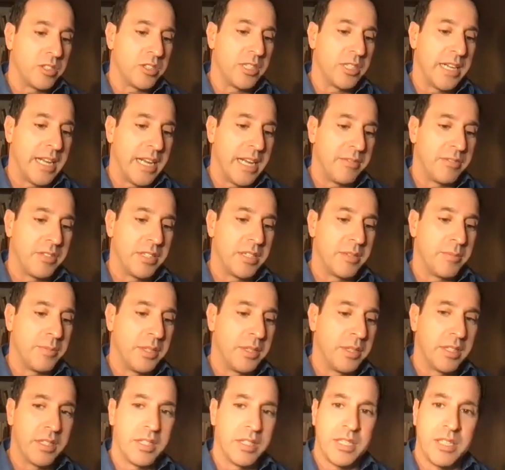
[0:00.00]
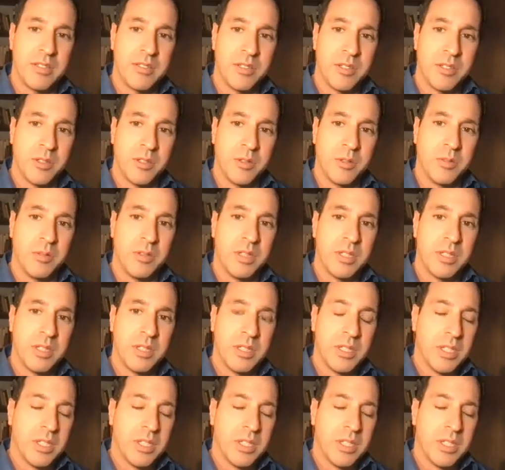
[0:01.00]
should have the ability to